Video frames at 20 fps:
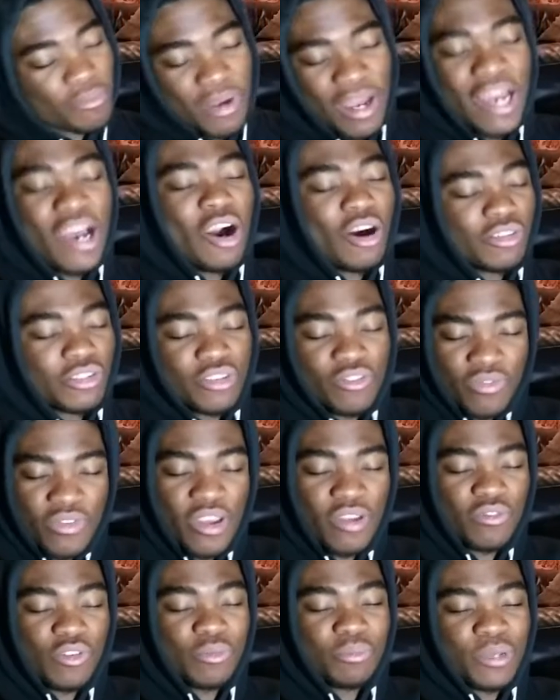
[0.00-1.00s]
of my also
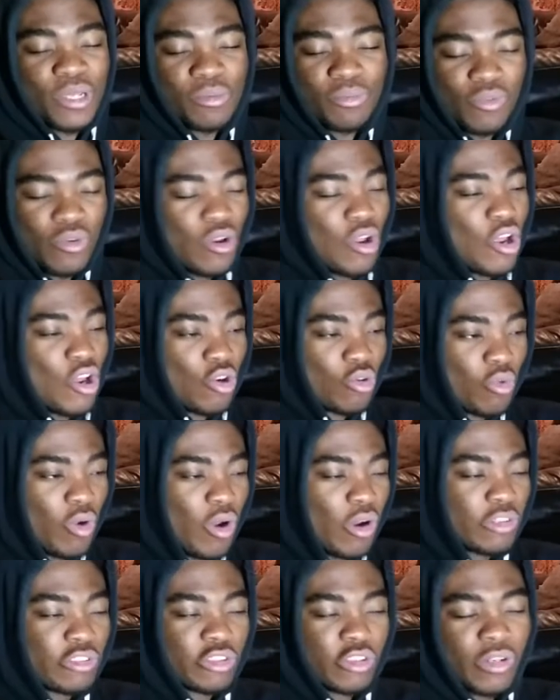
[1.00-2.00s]
favorite people,
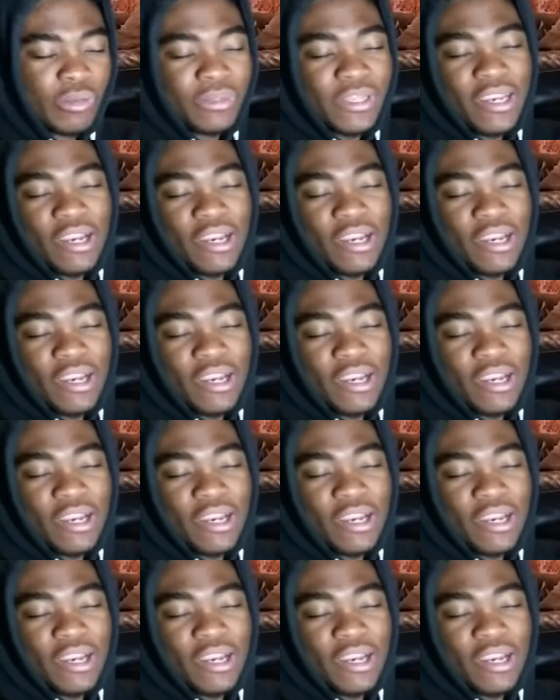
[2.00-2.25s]
Road Trip.